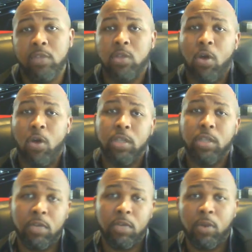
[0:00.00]
So it's called a
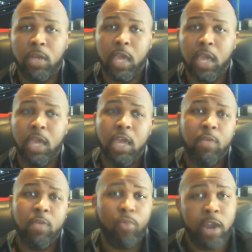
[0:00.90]
0 day,
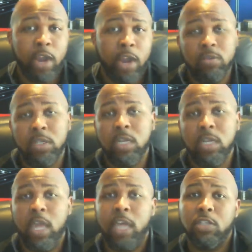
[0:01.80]
brand new to the
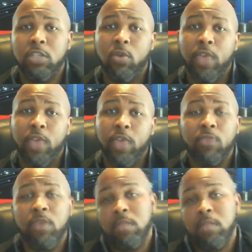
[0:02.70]
net, and so they
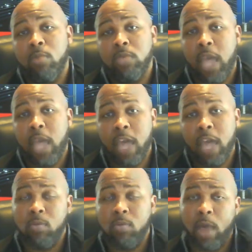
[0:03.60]
can wreak the most havoc.